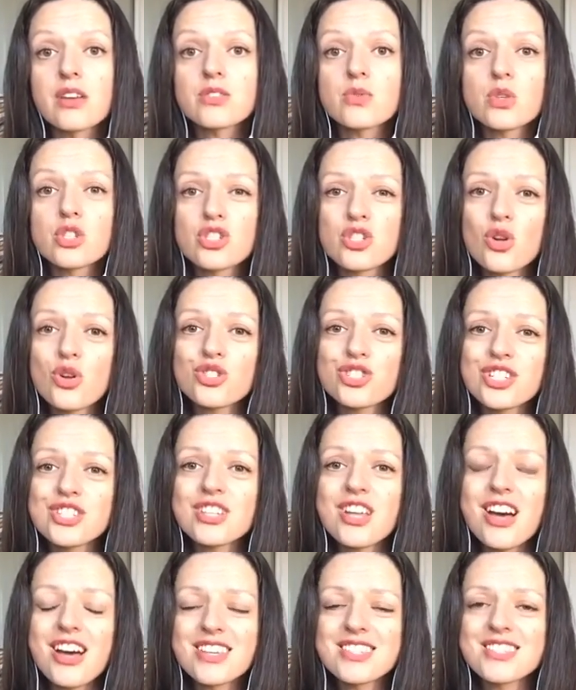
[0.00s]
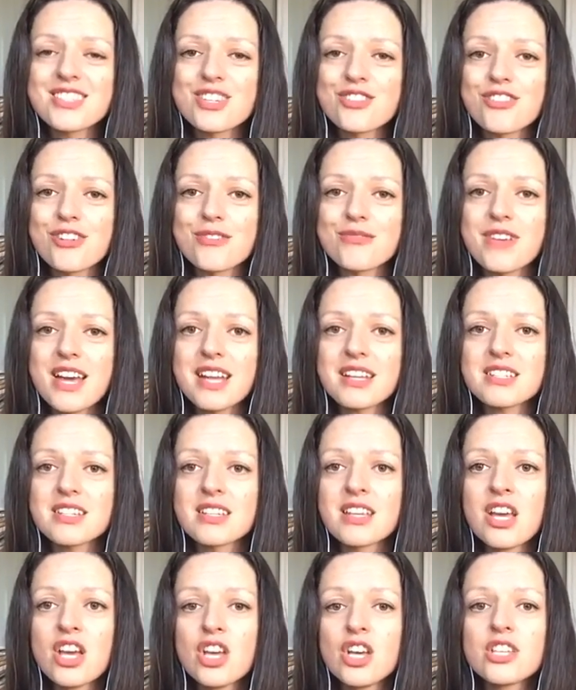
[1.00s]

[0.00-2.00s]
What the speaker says: So it's not just us that are affected.